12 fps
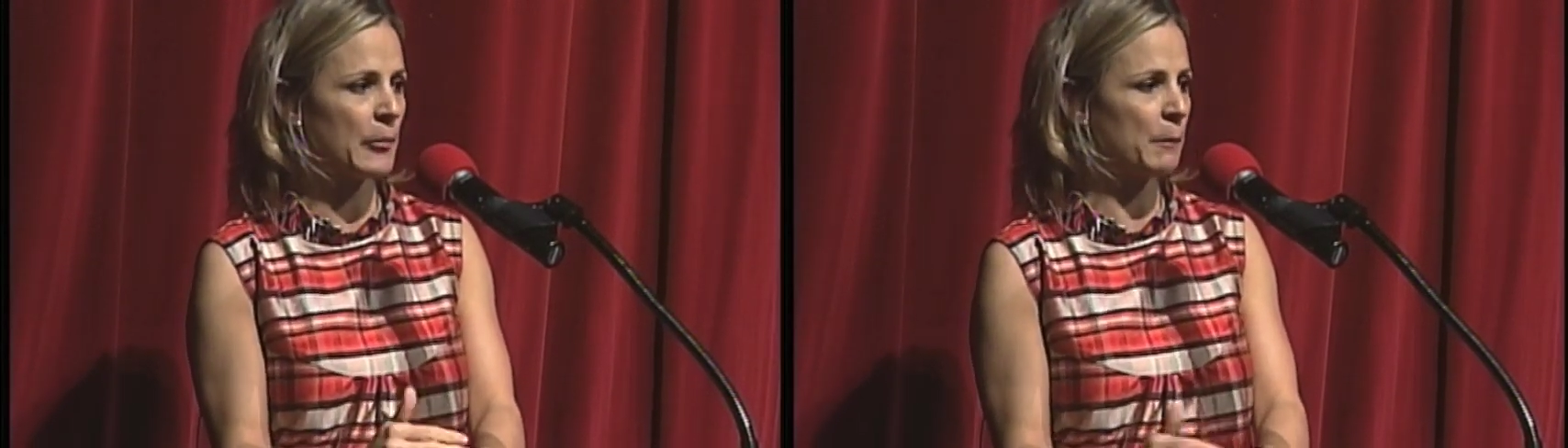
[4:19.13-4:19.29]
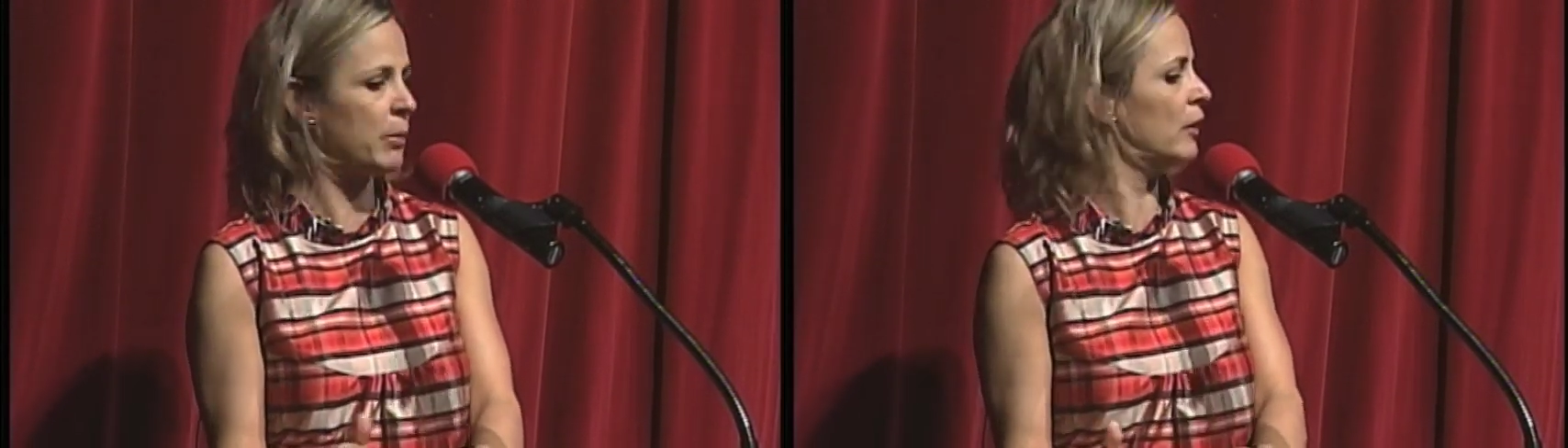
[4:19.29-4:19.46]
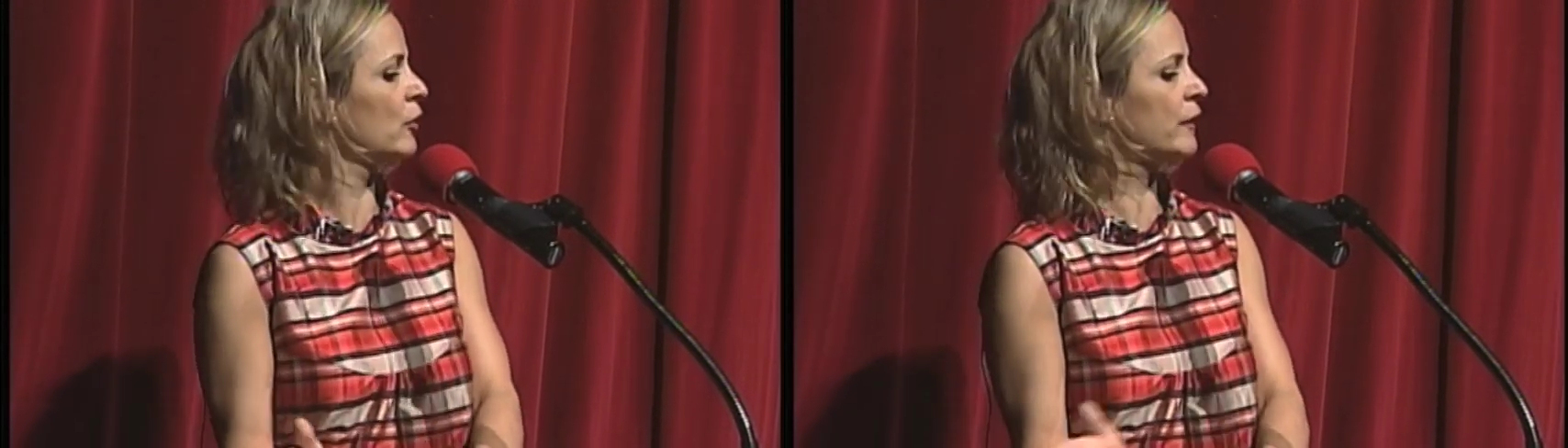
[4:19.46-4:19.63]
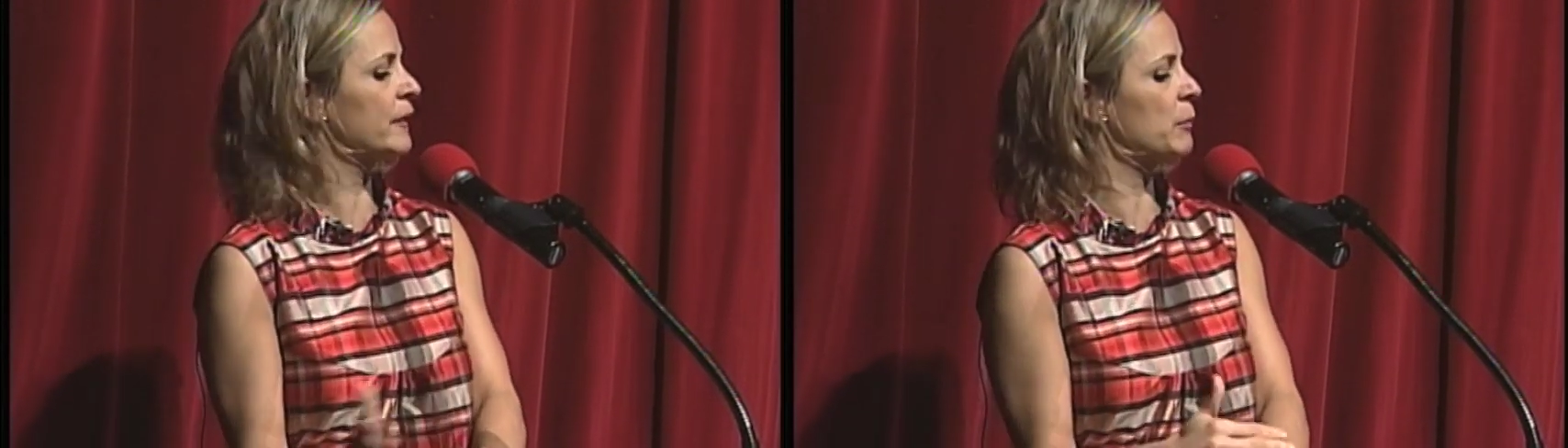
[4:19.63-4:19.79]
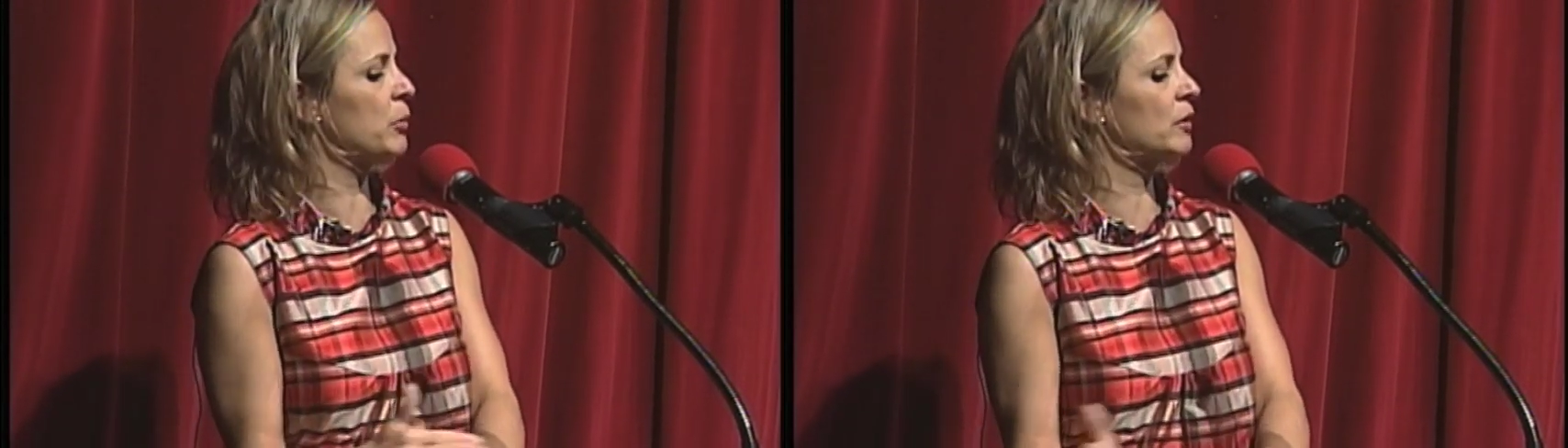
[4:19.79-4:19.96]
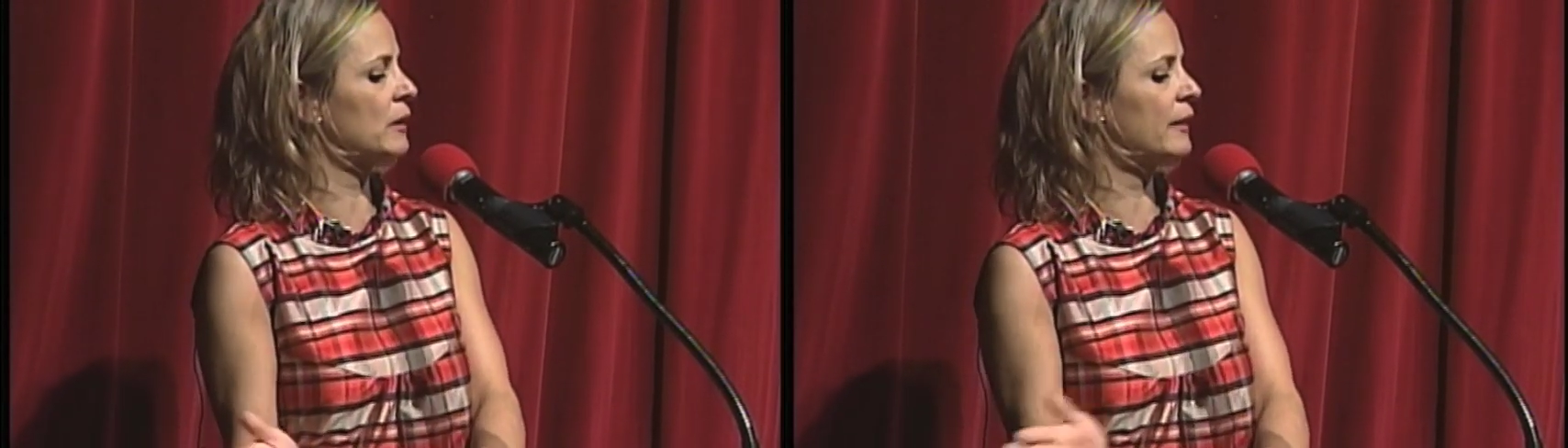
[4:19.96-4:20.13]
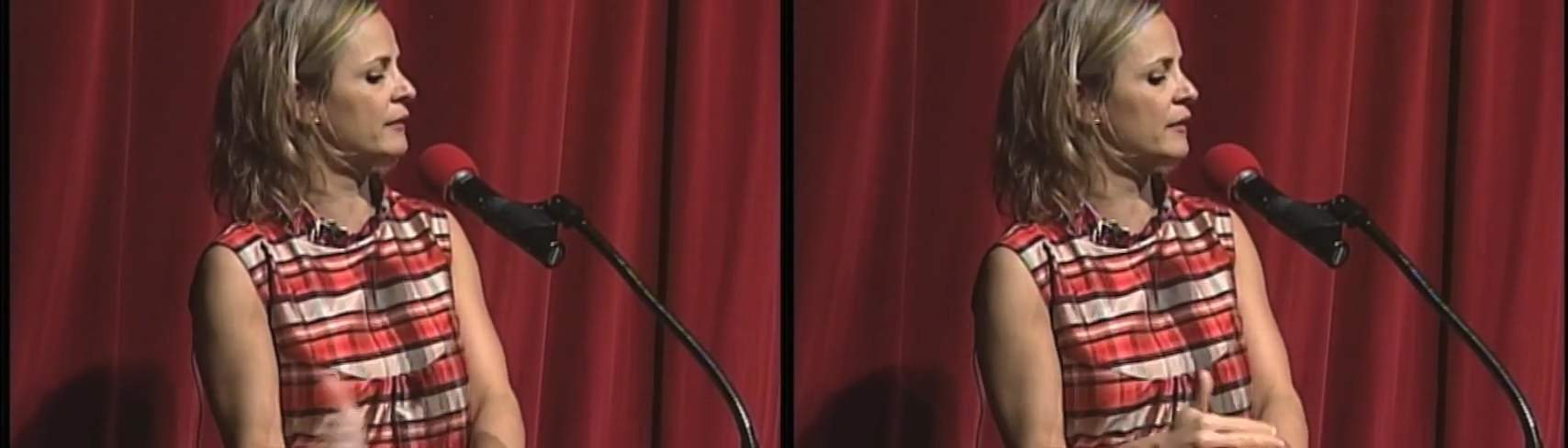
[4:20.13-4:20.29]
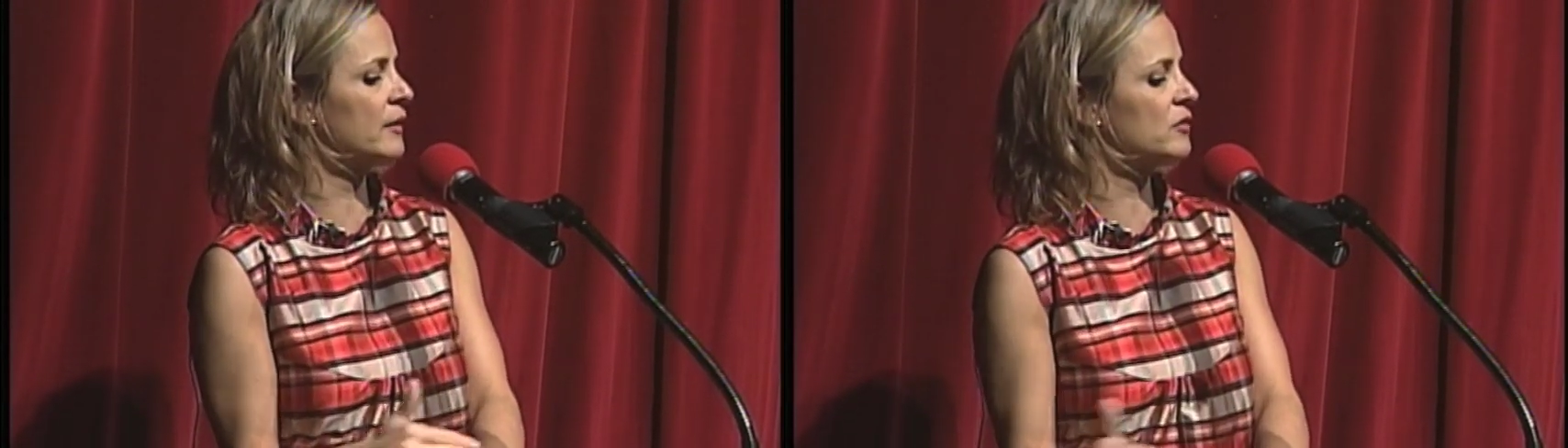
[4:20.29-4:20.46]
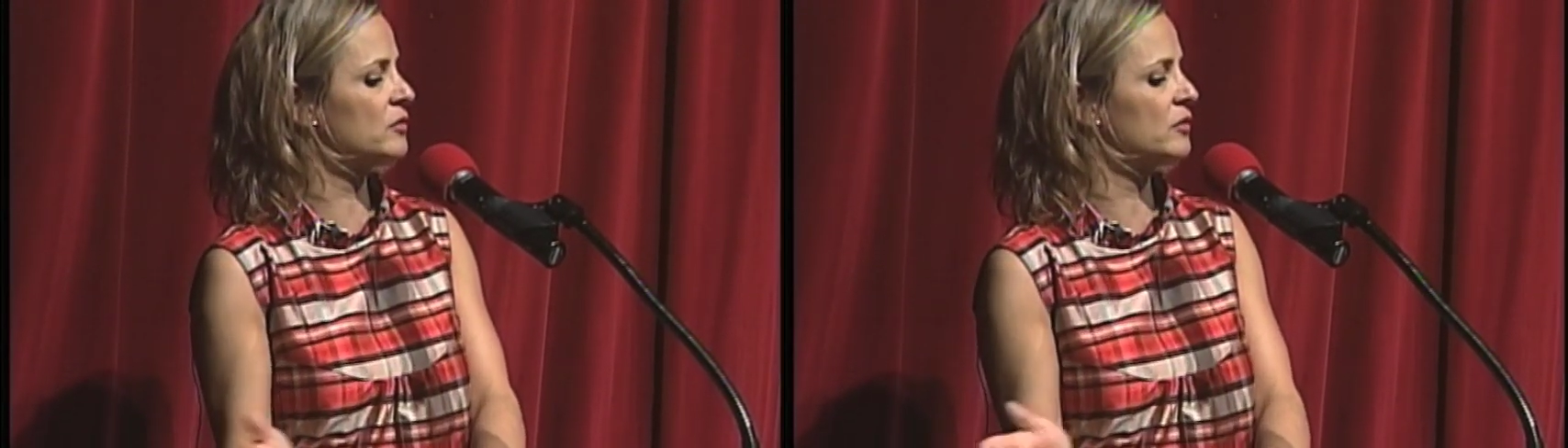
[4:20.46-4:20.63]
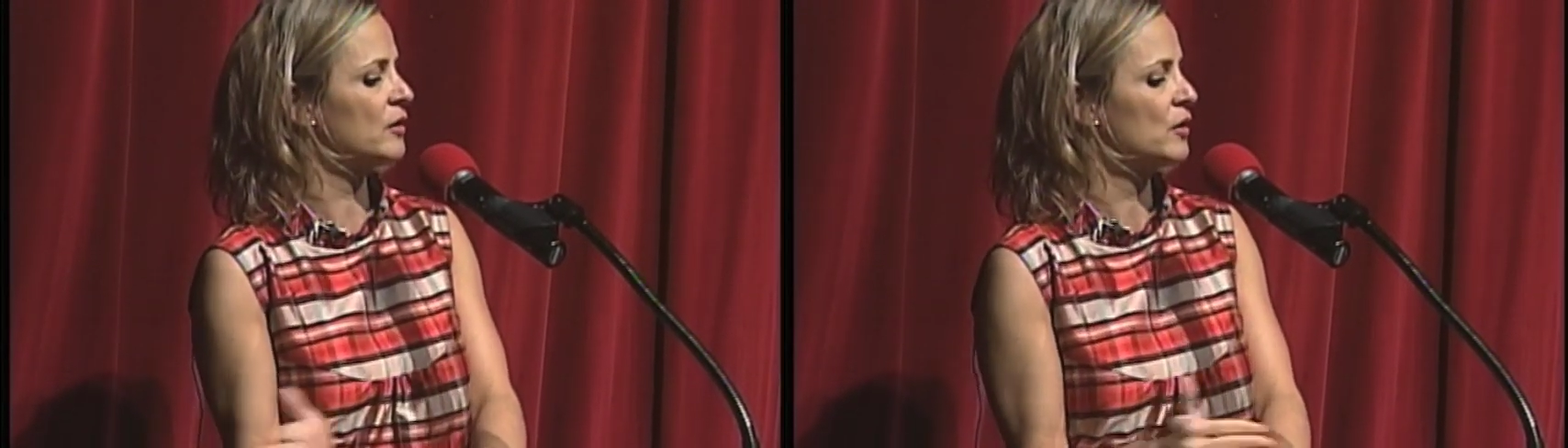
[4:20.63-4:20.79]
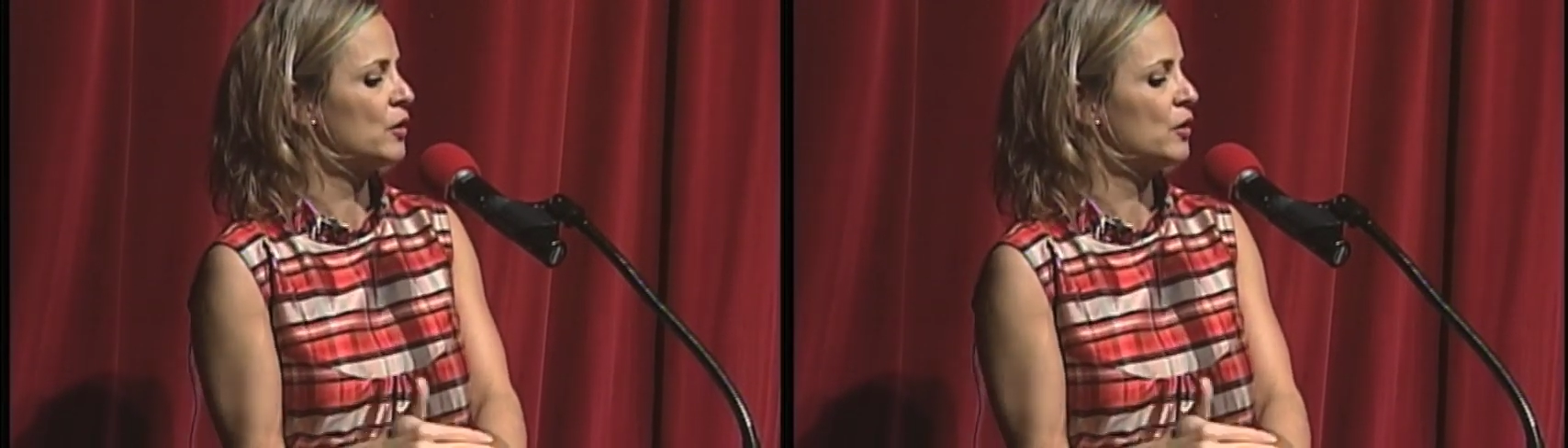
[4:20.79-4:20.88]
I'll look at the book like this,